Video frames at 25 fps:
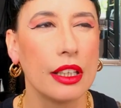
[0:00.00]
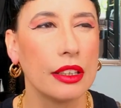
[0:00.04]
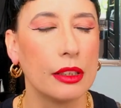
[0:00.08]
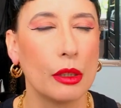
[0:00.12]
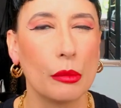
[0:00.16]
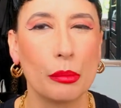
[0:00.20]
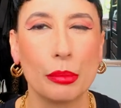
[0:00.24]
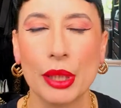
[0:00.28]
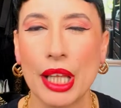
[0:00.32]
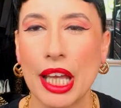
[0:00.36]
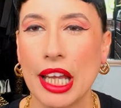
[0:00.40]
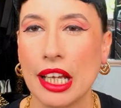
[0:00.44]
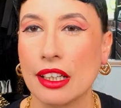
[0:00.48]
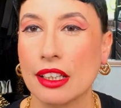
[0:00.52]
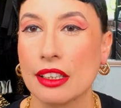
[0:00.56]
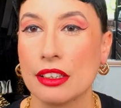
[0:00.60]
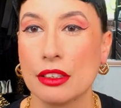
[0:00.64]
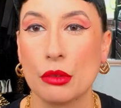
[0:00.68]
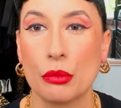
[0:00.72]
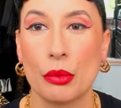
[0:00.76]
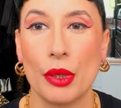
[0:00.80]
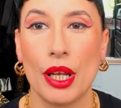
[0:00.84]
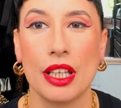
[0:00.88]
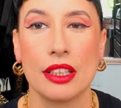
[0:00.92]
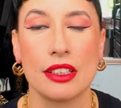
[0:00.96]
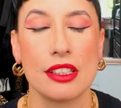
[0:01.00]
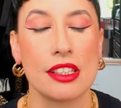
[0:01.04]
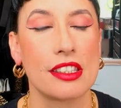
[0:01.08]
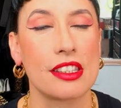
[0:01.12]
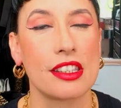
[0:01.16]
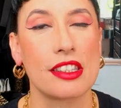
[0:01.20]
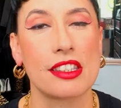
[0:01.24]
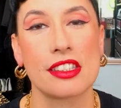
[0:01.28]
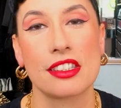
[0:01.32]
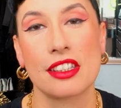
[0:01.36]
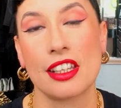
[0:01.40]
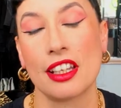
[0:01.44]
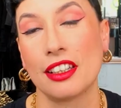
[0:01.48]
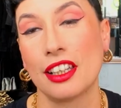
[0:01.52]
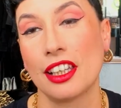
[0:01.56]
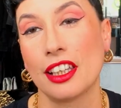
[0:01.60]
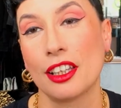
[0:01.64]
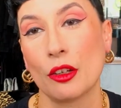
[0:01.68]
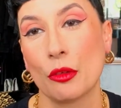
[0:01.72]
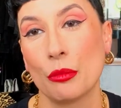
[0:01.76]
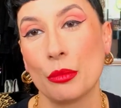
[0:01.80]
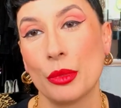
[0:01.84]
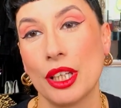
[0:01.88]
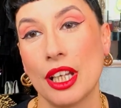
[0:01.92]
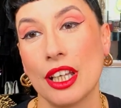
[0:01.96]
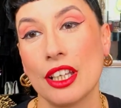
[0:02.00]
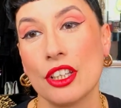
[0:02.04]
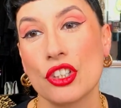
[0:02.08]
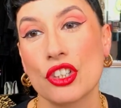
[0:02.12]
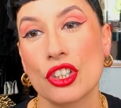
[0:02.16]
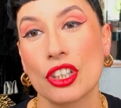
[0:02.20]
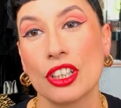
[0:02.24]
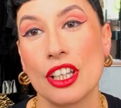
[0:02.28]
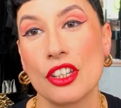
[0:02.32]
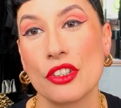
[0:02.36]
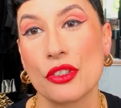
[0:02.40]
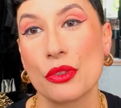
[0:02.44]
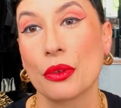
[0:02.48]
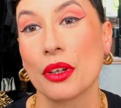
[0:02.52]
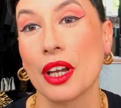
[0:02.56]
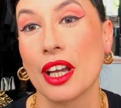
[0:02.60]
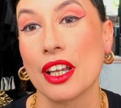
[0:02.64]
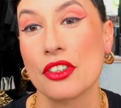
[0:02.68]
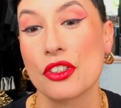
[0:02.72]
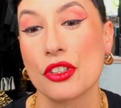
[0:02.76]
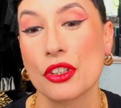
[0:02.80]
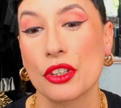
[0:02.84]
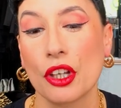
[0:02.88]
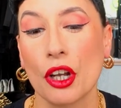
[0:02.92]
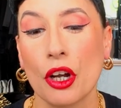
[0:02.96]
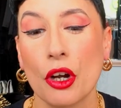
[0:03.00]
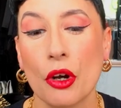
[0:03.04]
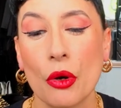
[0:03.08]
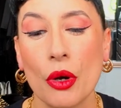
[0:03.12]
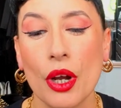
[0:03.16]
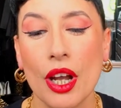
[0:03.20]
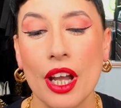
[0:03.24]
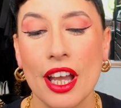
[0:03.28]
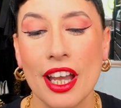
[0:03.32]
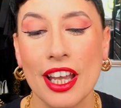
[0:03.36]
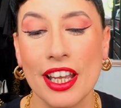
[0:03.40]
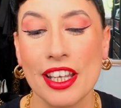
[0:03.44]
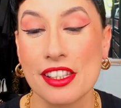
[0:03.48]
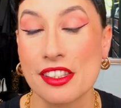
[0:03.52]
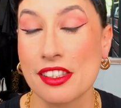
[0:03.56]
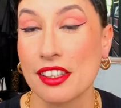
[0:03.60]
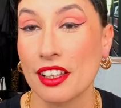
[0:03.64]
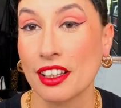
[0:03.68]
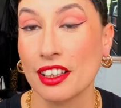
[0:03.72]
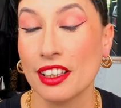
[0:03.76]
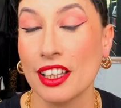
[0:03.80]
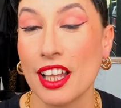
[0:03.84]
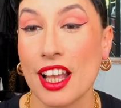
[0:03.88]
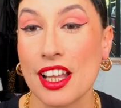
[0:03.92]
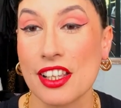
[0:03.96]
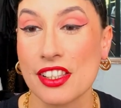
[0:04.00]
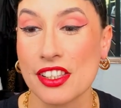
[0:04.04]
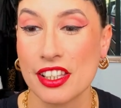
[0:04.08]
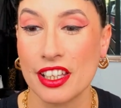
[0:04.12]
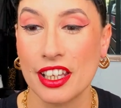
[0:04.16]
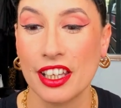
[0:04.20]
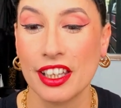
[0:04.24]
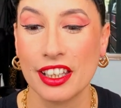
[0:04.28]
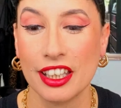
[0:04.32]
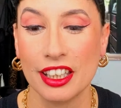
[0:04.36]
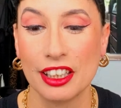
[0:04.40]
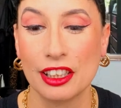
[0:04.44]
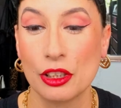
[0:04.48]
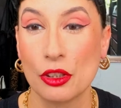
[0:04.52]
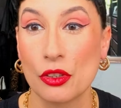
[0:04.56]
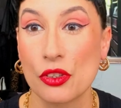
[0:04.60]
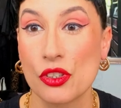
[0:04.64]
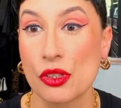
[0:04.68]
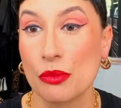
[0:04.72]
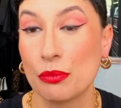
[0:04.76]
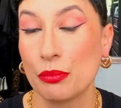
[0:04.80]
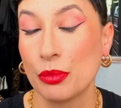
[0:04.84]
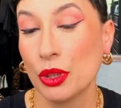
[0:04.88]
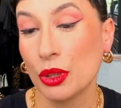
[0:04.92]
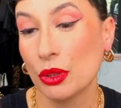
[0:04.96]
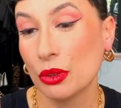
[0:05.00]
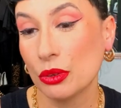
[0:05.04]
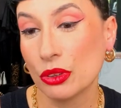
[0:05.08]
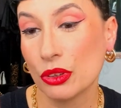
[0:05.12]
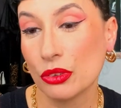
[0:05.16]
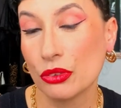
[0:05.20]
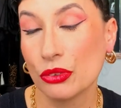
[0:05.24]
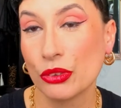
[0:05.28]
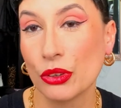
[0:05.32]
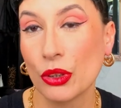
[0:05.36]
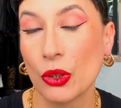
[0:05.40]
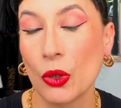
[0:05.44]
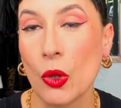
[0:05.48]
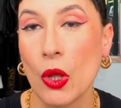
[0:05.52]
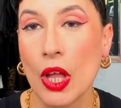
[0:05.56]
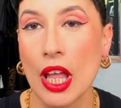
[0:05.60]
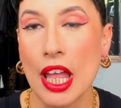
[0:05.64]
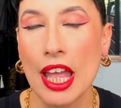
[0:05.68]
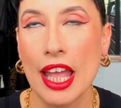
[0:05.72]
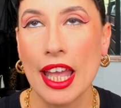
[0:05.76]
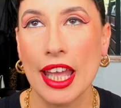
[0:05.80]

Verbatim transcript: The black and the red is a stunning combination, as you guys know. It's a classic, it looks beautiful.